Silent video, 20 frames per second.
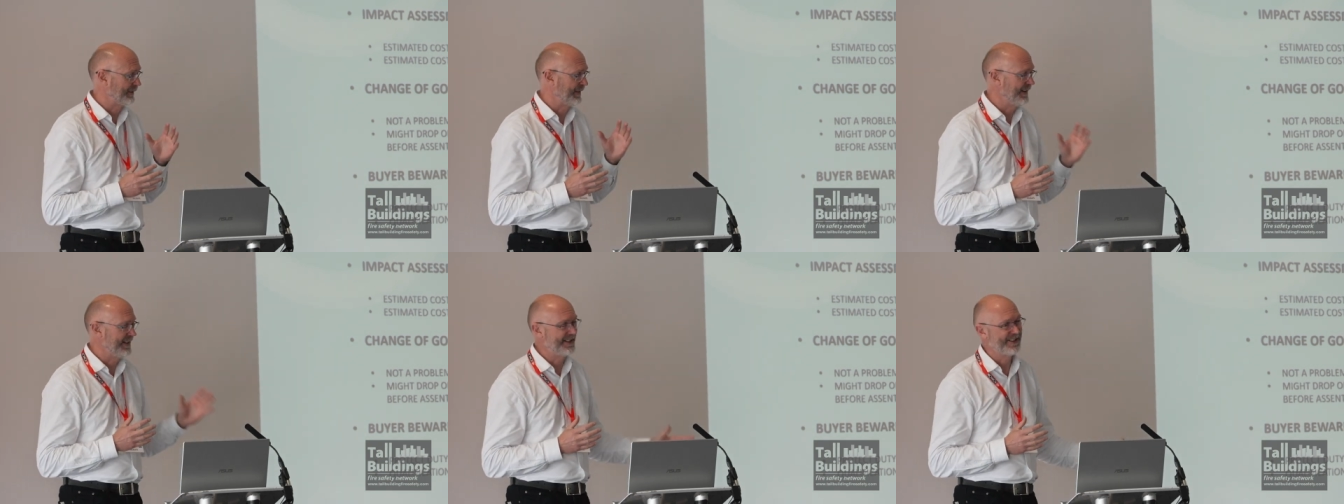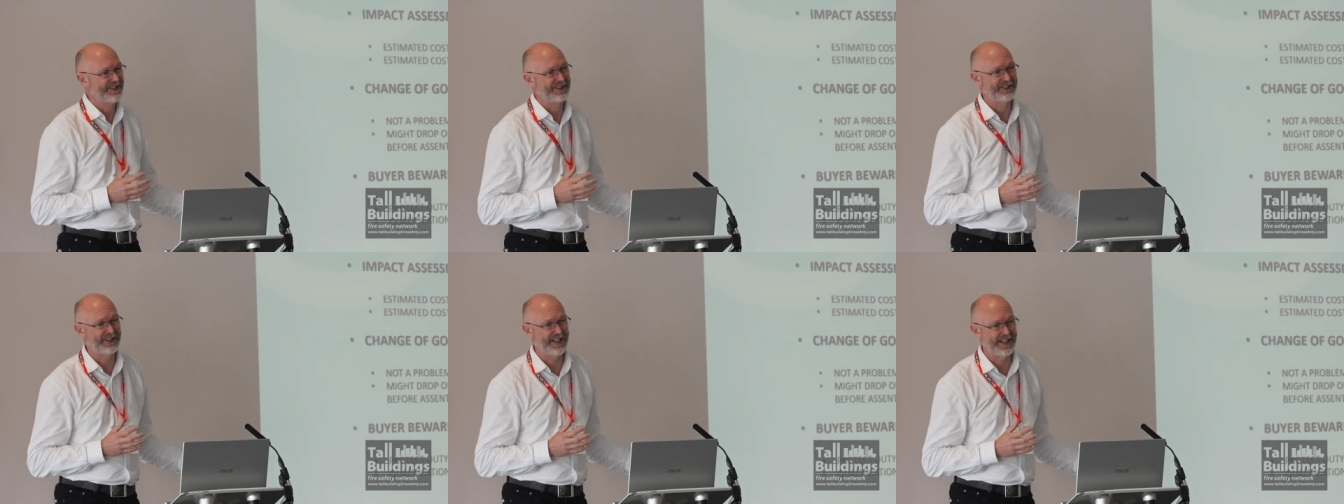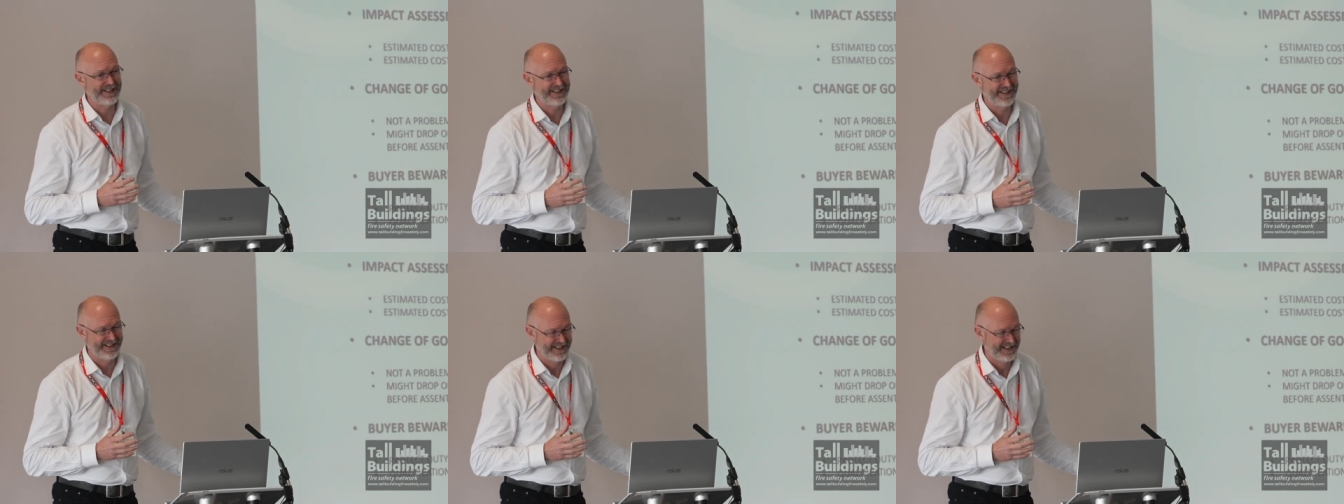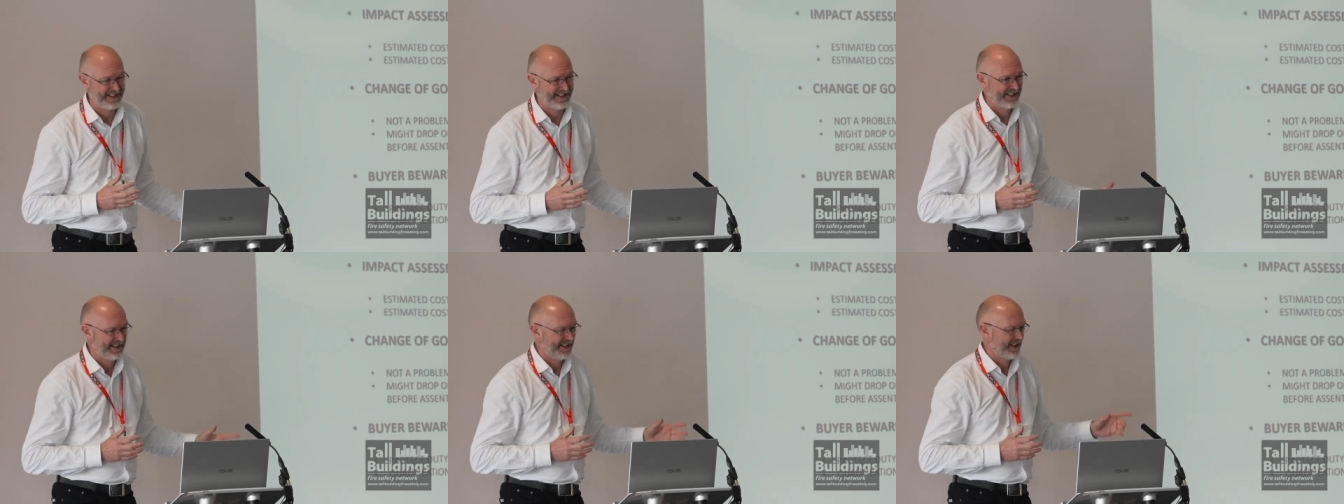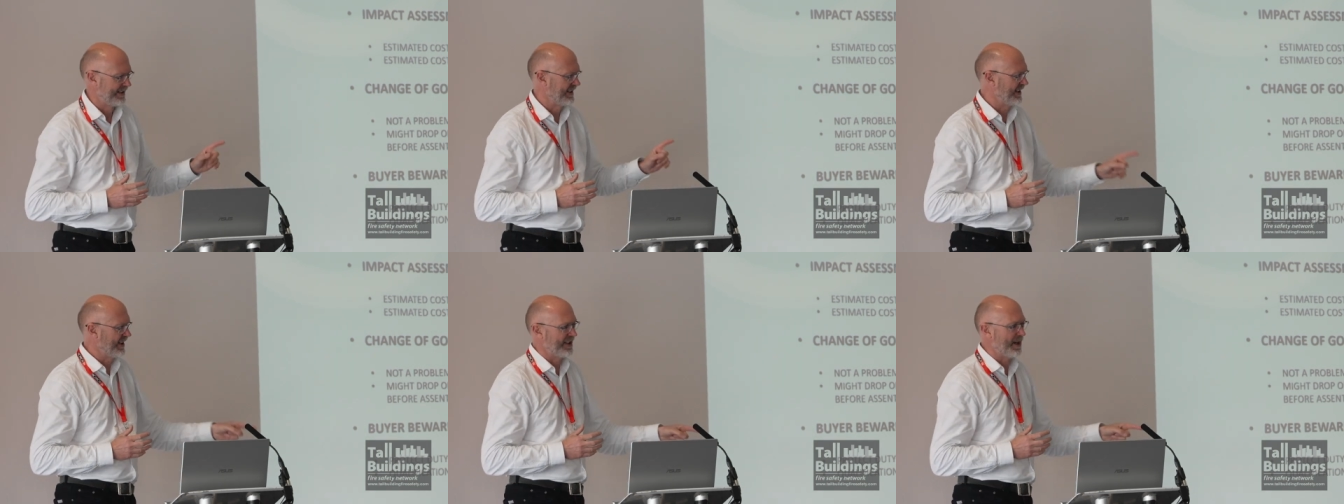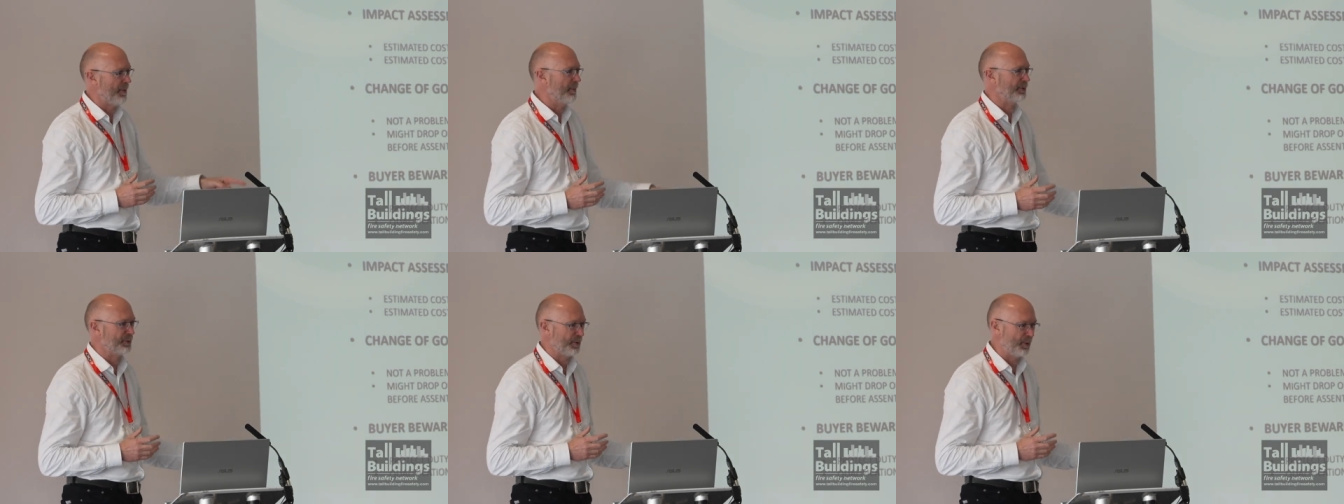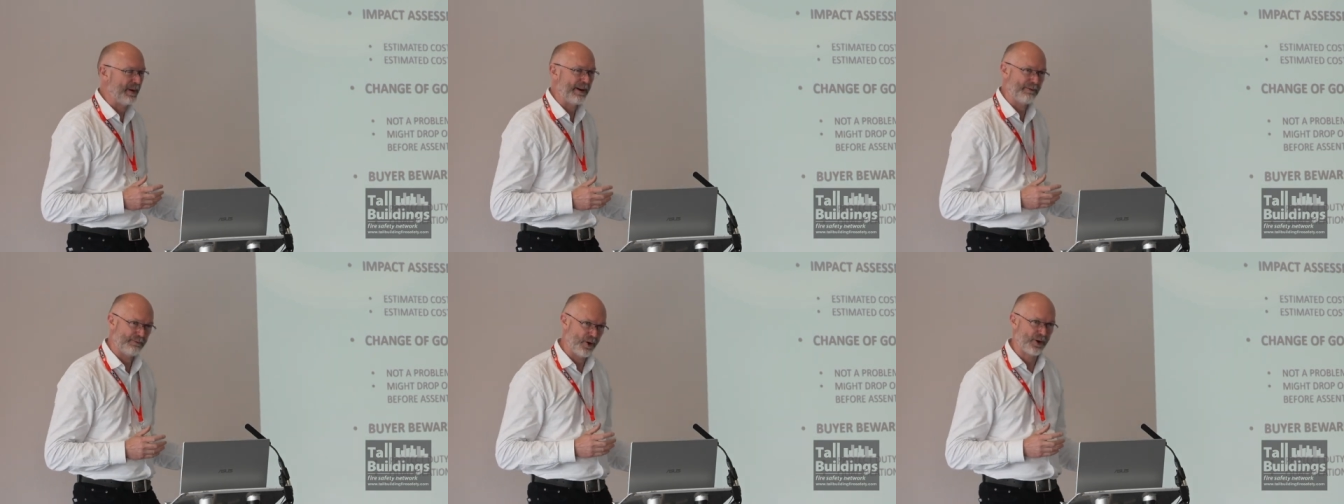Figen said, I think the numbers were a
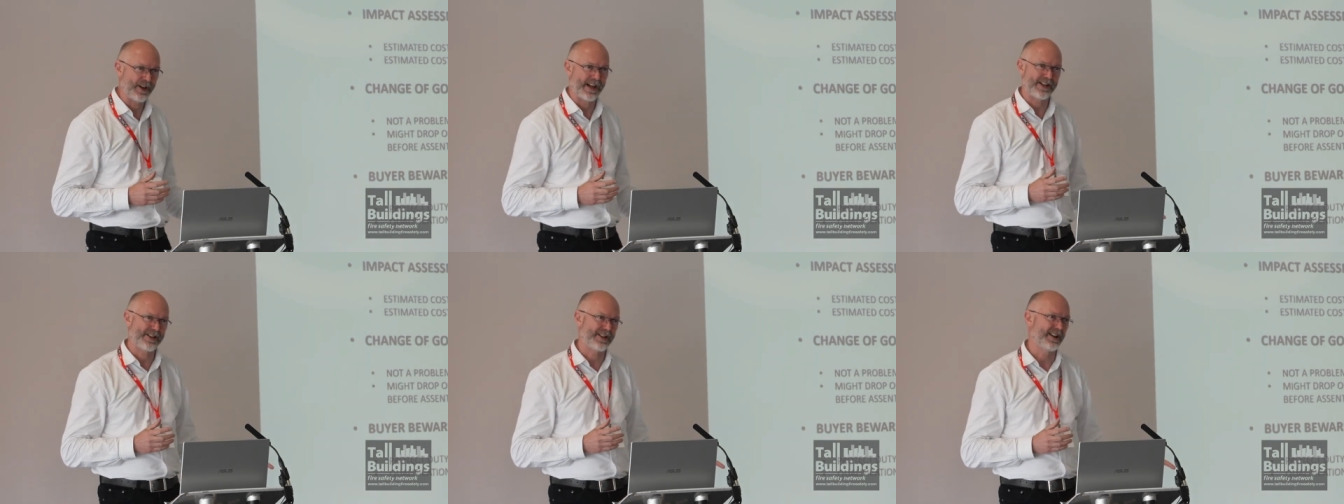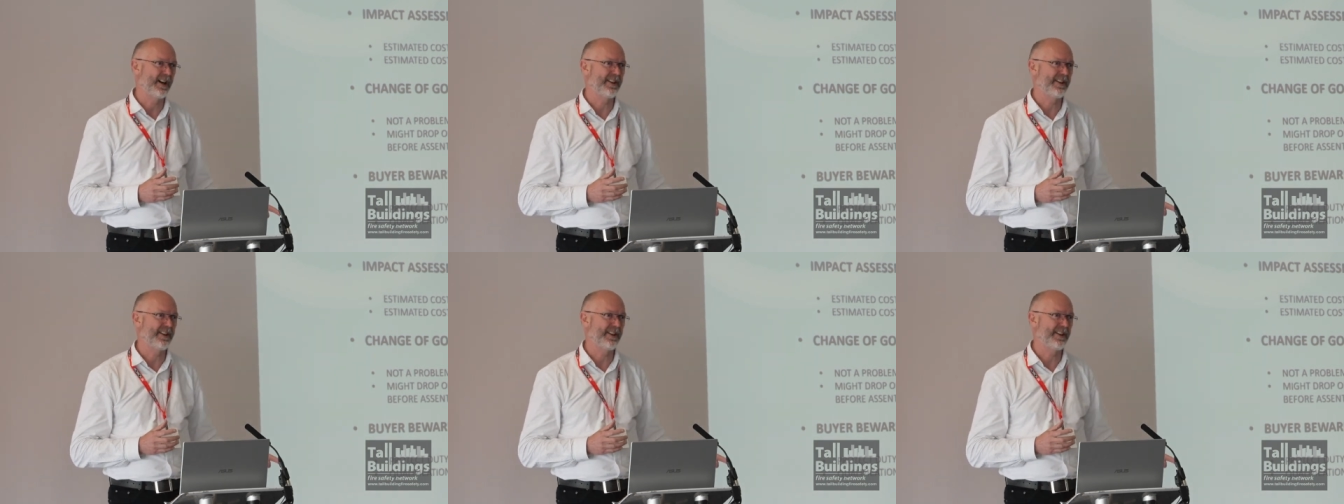bit wrong, actually.